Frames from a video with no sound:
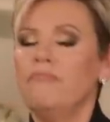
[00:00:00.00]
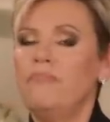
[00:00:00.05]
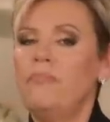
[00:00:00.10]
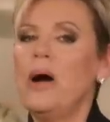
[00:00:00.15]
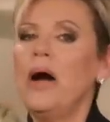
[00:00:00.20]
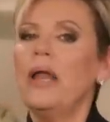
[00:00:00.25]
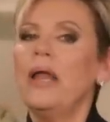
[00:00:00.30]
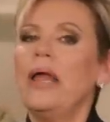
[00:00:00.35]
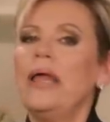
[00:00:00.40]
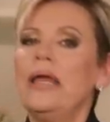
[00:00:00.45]

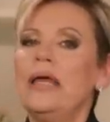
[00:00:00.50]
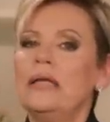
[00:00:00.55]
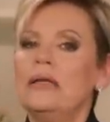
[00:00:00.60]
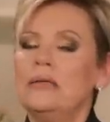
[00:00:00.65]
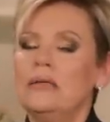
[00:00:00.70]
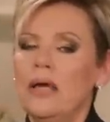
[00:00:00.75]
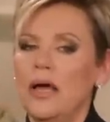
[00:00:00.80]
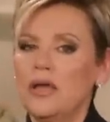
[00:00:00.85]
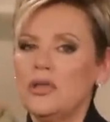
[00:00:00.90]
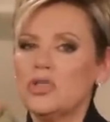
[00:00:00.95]
But
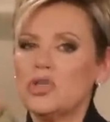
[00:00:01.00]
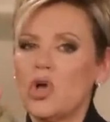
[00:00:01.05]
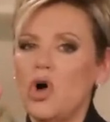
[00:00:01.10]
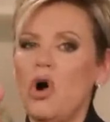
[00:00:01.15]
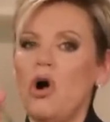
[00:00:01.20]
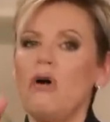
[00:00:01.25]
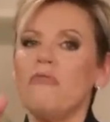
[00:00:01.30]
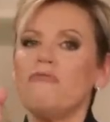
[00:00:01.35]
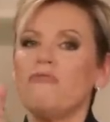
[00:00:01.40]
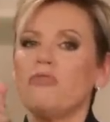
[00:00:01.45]
it does
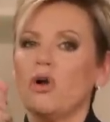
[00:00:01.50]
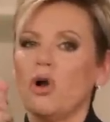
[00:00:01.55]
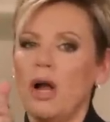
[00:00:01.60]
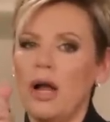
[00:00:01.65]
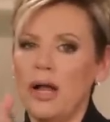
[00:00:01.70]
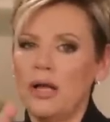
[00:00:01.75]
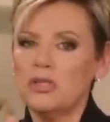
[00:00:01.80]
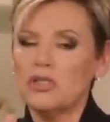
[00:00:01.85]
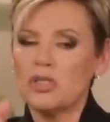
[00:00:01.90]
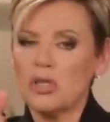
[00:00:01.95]
call for
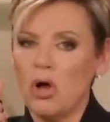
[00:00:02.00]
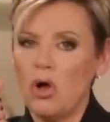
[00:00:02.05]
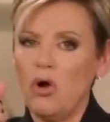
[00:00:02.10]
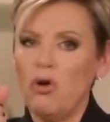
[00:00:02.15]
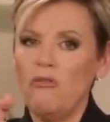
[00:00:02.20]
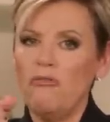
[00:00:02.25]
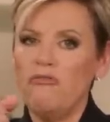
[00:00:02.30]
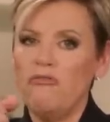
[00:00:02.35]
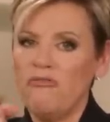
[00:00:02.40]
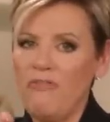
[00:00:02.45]
us to
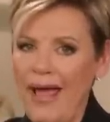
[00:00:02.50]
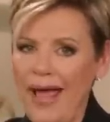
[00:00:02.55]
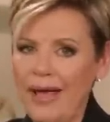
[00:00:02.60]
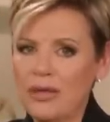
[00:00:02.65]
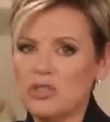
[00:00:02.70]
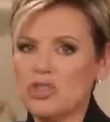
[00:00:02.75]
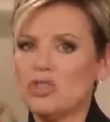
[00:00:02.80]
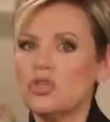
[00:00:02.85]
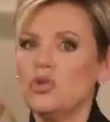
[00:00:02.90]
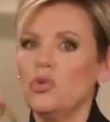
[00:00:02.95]
hold
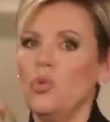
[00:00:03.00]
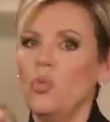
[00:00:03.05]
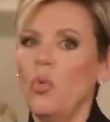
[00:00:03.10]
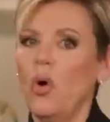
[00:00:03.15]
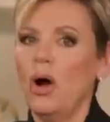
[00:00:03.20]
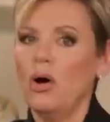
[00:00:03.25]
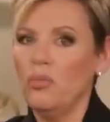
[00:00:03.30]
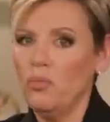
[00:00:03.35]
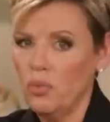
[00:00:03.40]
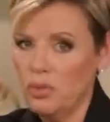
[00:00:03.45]
fast to
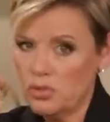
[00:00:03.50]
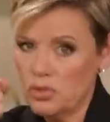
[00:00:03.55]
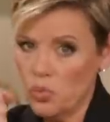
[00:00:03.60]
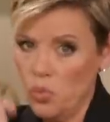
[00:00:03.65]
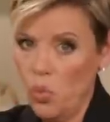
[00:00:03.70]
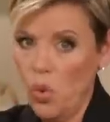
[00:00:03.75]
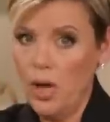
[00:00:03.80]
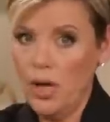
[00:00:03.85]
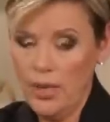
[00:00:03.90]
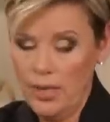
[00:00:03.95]
what was
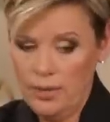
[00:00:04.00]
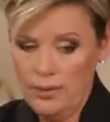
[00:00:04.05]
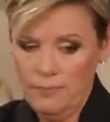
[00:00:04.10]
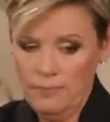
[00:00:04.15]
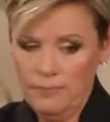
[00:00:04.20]
won.